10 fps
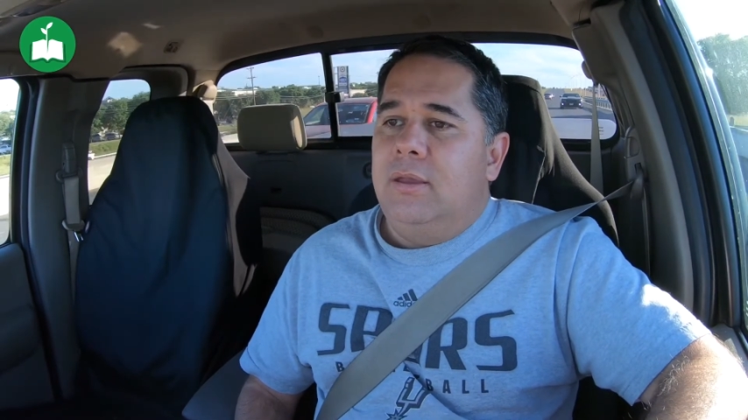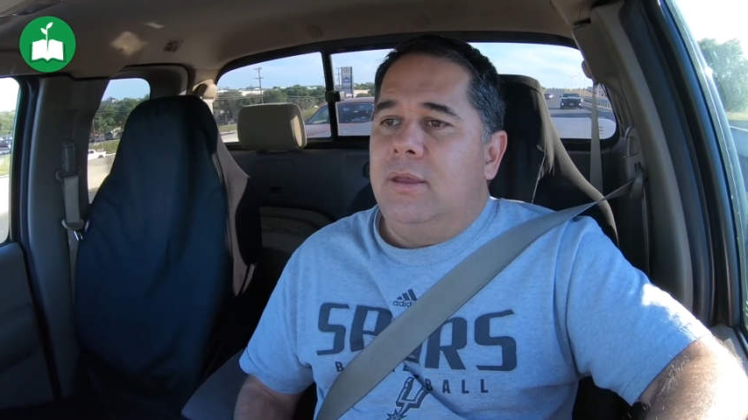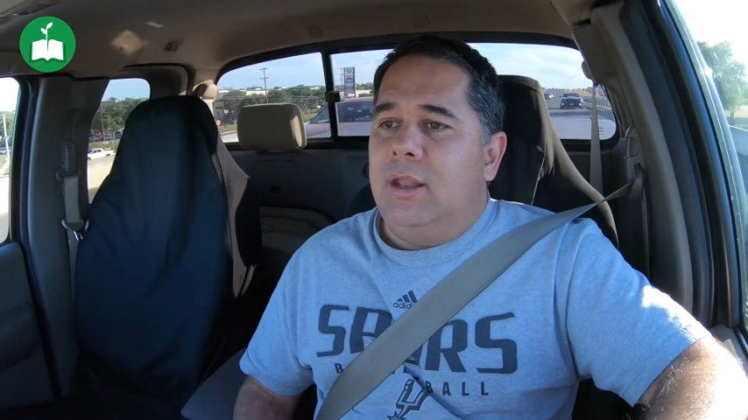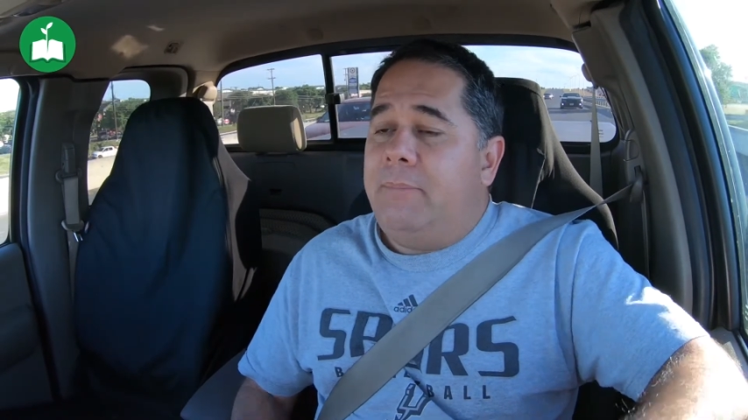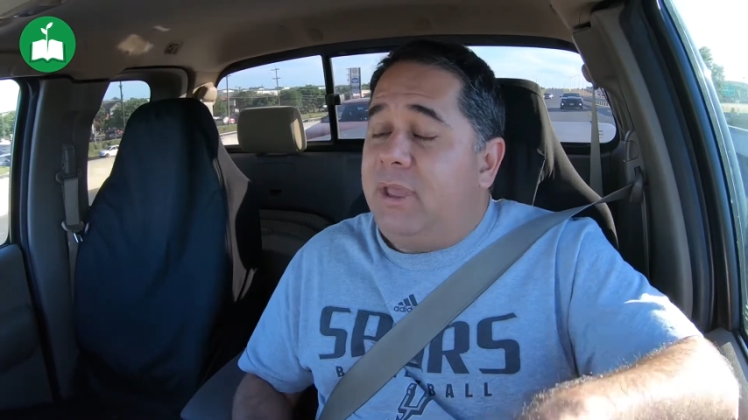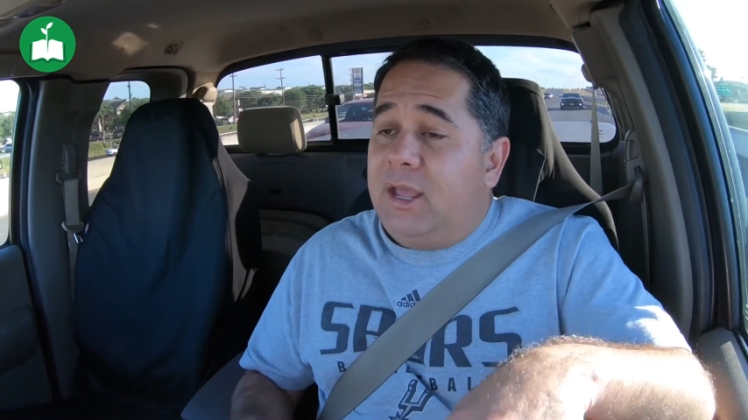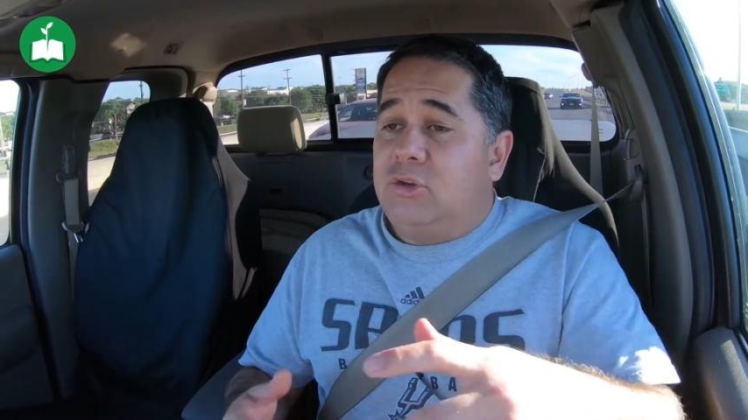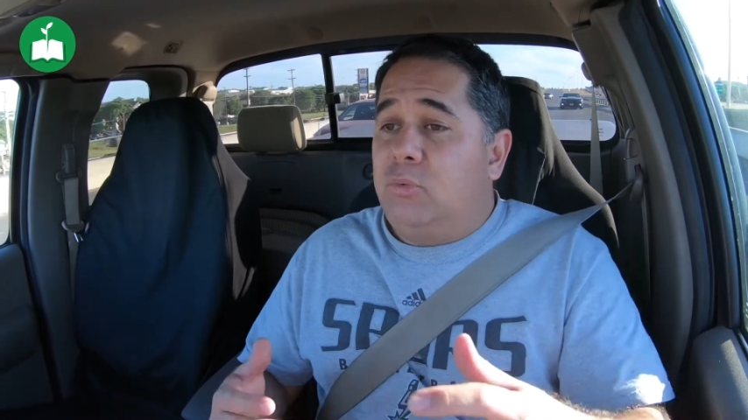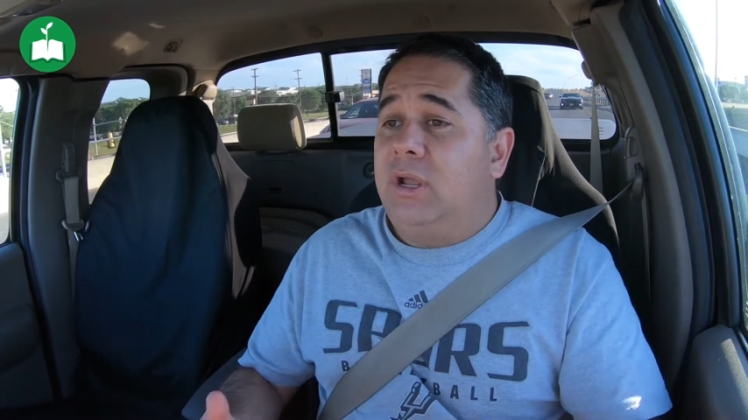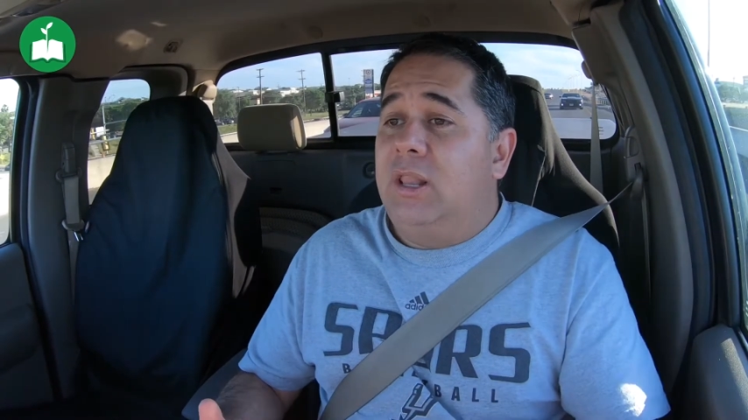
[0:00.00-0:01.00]
And I began
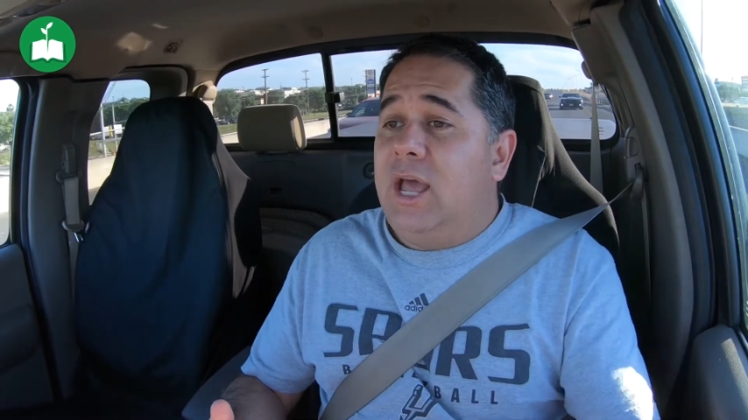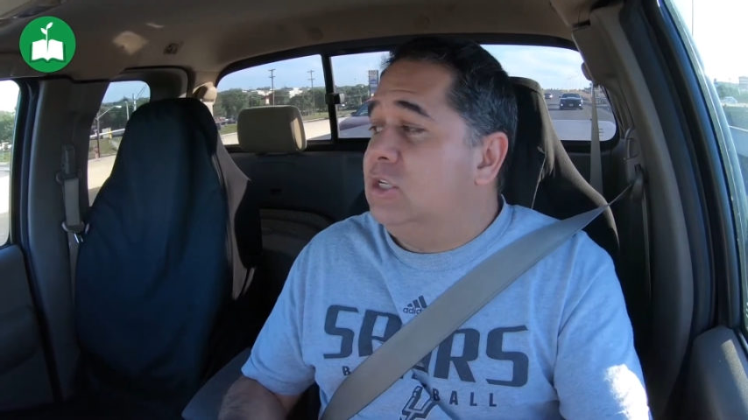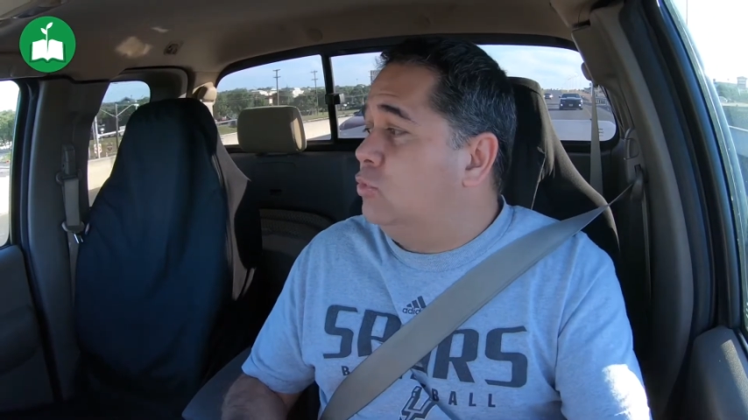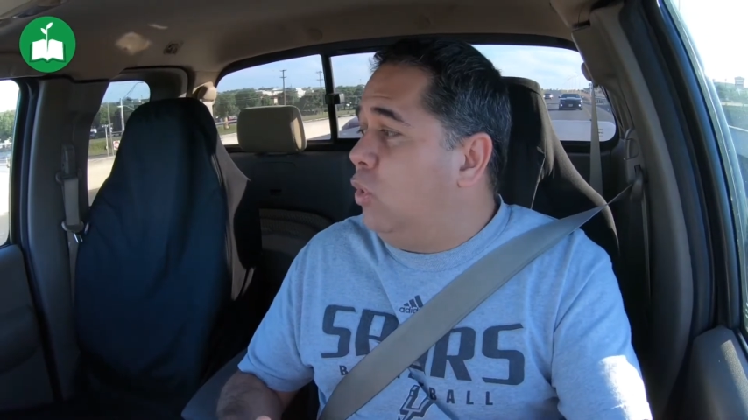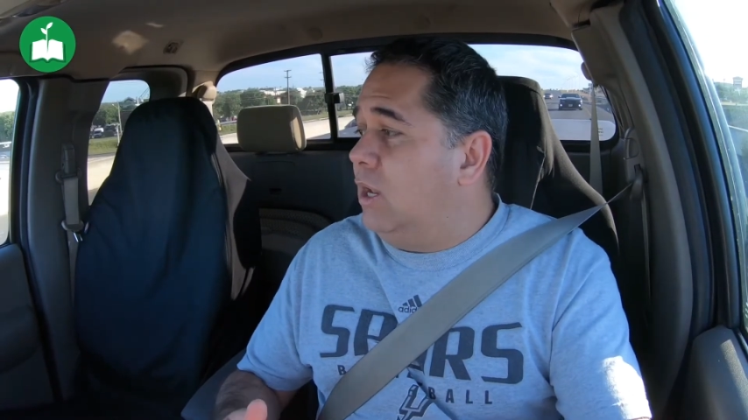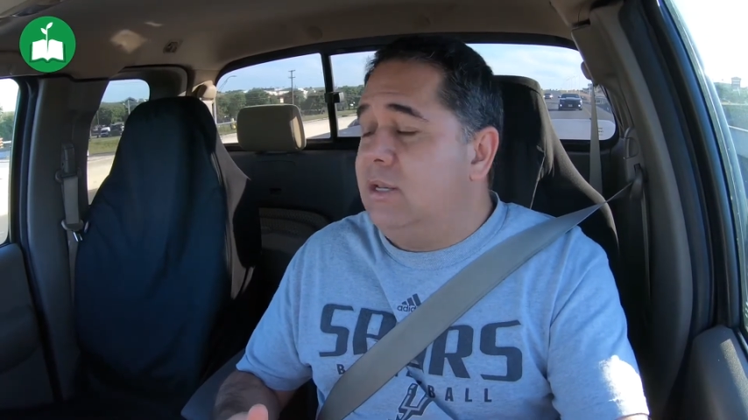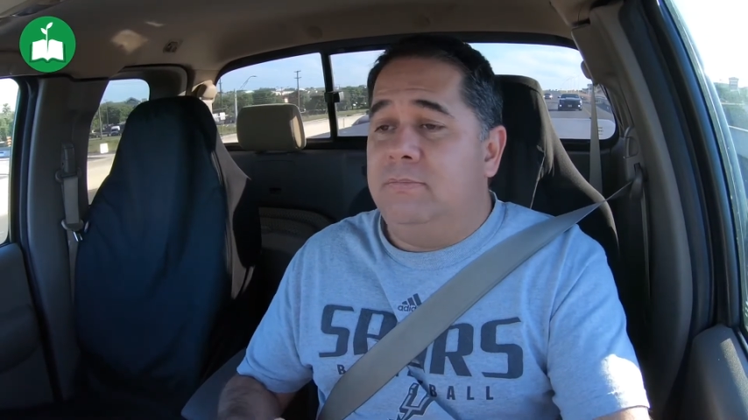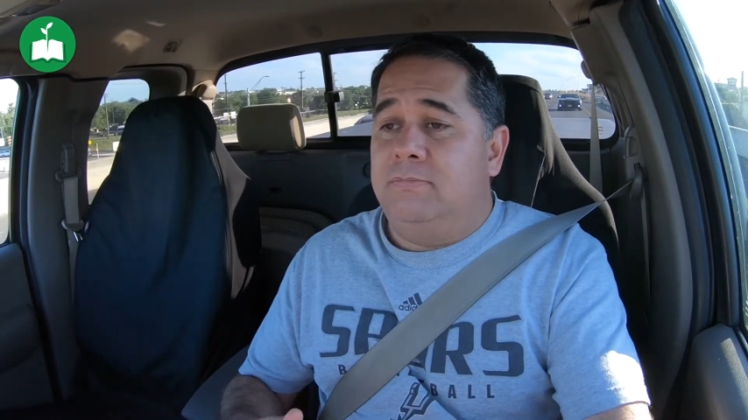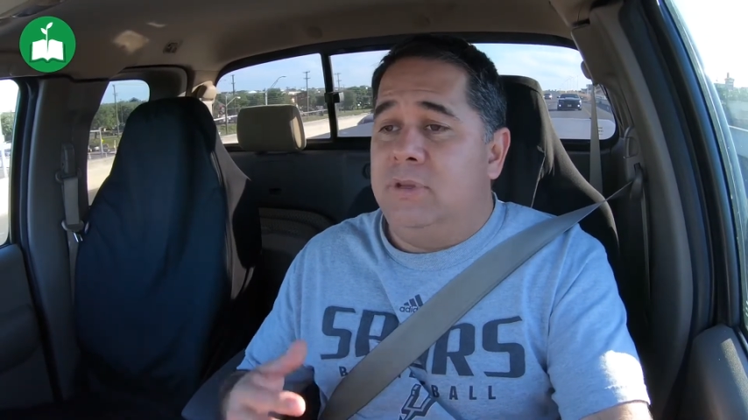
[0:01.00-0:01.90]
to realize what